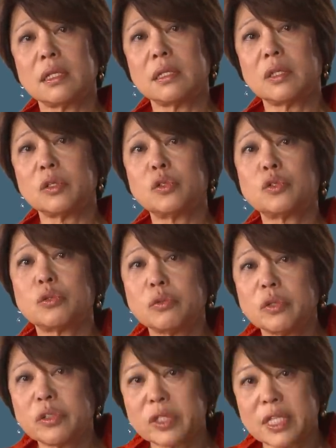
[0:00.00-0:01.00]
the
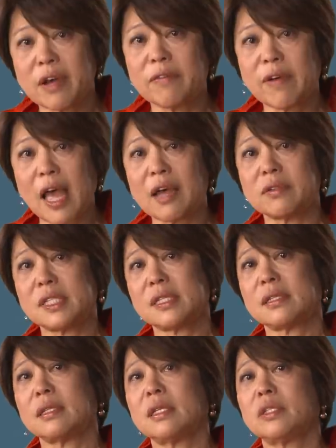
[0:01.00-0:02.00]
true yourself out,
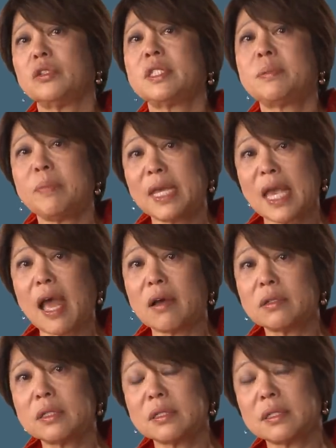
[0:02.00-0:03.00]
to speak
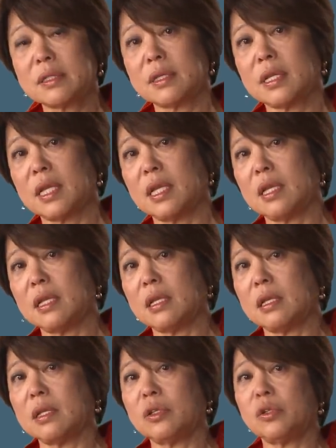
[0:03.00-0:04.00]
out,
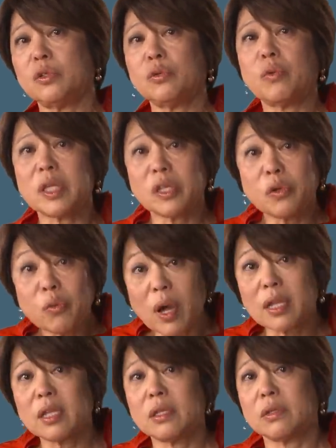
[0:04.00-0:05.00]
to do what you
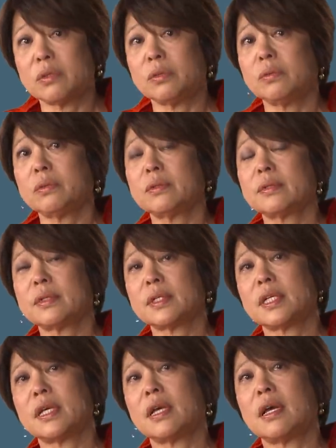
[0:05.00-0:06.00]
want to do,
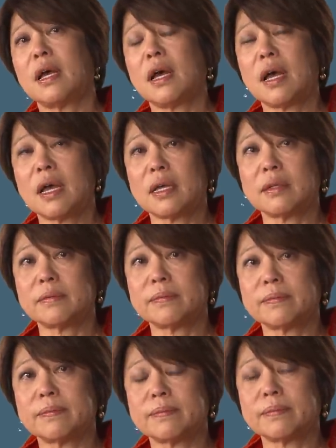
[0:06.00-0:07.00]
um,
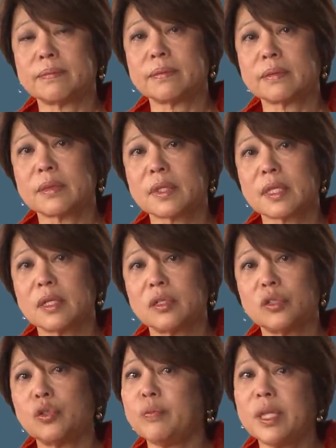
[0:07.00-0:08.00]

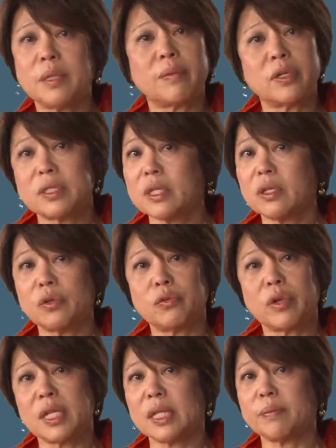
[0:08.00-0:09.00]
to be the person you
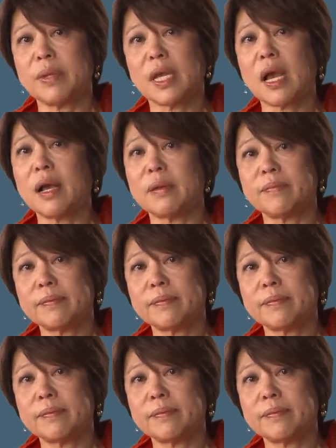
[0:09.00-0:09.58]
really become.